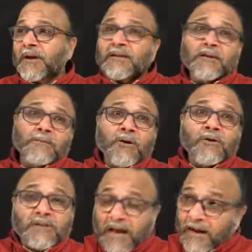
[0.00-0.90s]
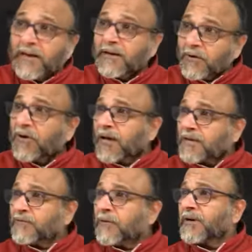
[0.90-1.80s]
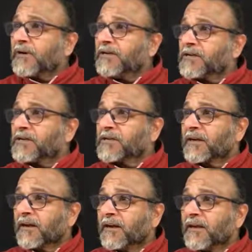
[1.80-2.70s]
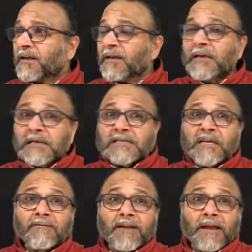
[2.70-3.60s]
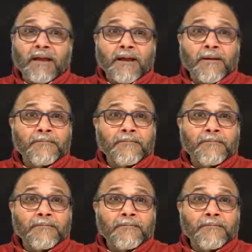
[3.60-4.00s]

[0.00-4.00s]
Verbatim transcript: I said because I did not ask for initiation. He is giving.